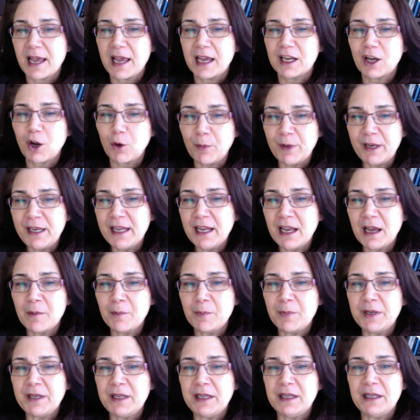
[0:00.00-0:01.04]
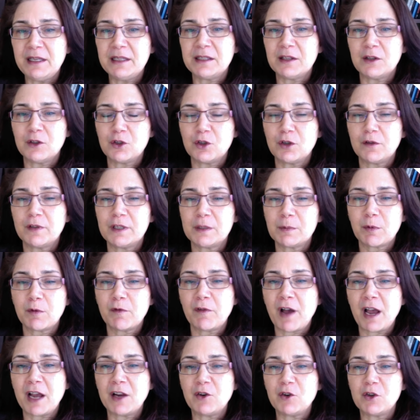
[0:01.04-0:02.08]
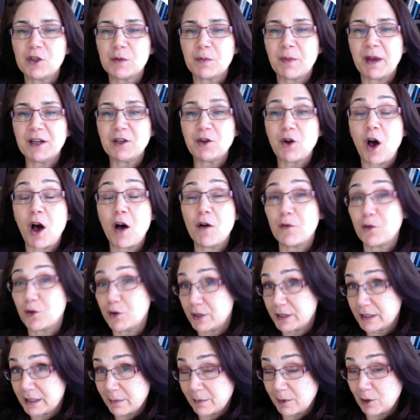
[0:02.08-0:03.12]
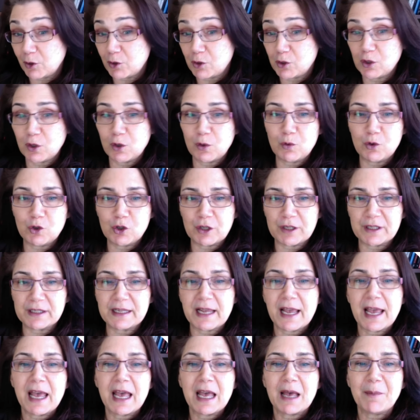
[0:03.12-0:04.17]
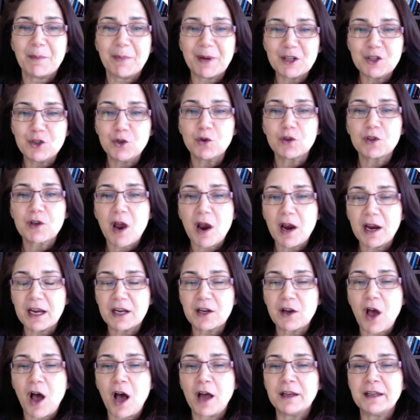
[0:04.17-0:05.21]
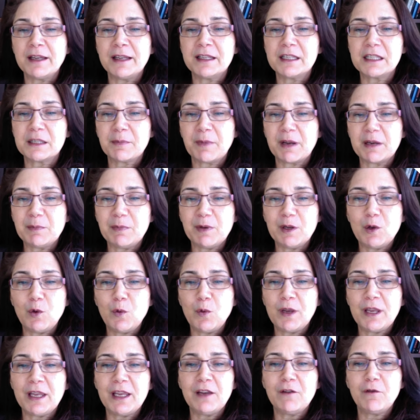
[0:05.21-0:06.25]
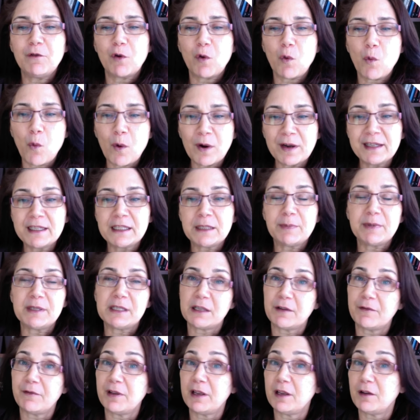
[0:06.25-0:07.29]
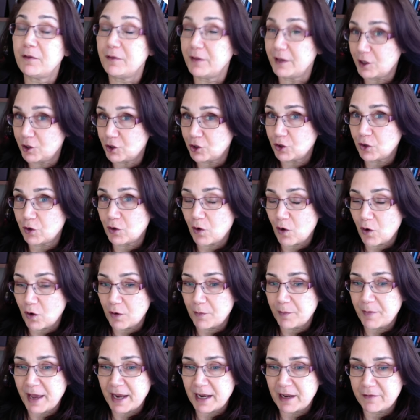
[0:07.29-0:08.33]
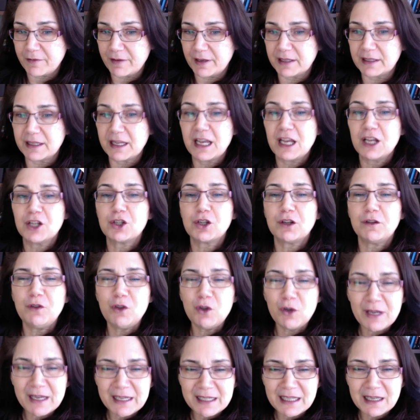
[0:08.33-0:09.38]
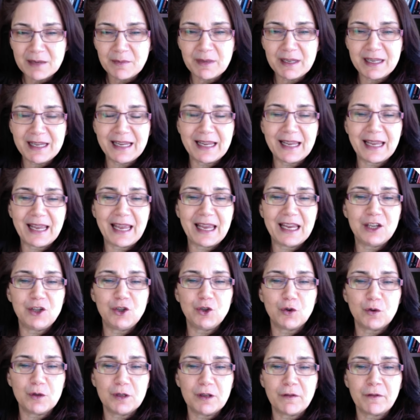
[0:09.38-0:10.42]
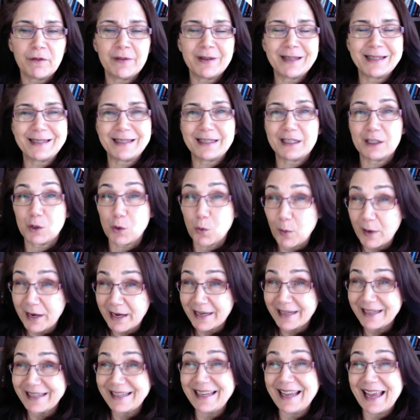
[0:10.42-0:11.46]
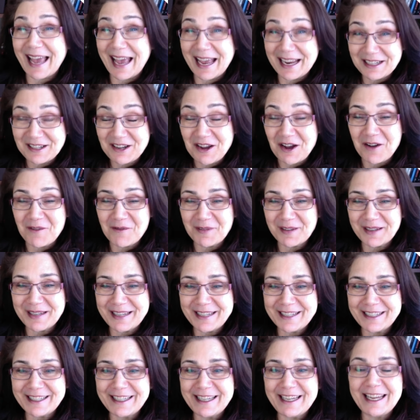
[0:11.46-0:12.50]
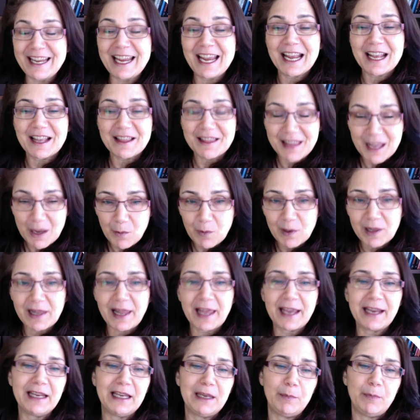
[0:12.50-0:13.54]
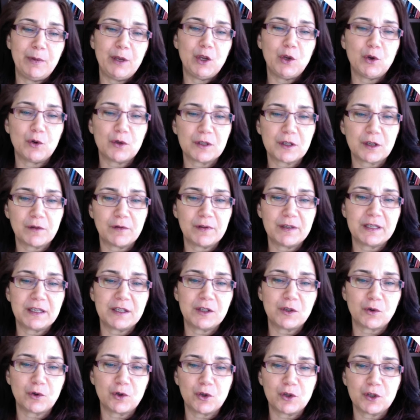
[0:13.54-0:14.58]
Now, many companies and service providers might offer similar solutions, but your target audience might be looking for one specific feature or benefit. So if you can communicate your differences quickly and confidently, they will likely pick your services or your